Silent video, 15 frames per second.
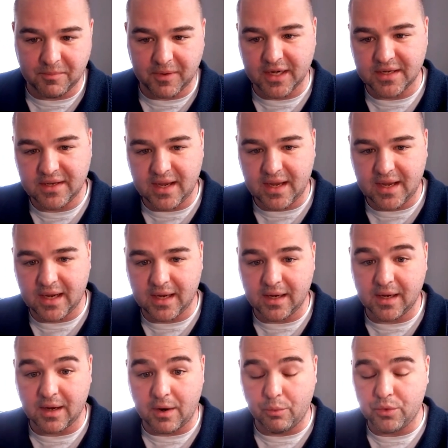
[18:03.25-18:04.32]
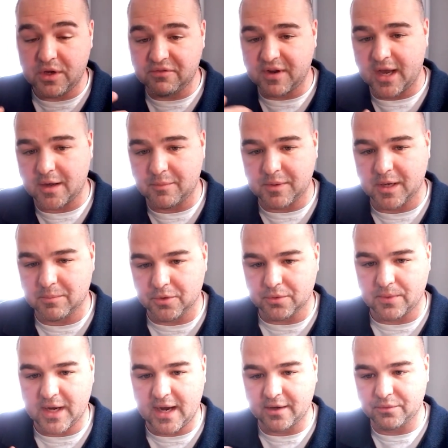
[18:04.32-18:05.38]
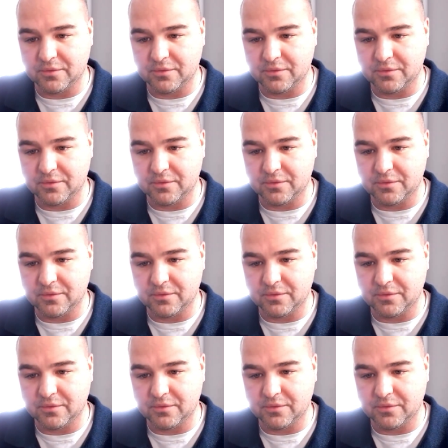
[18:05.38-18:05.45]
my day, we've got to be able to react.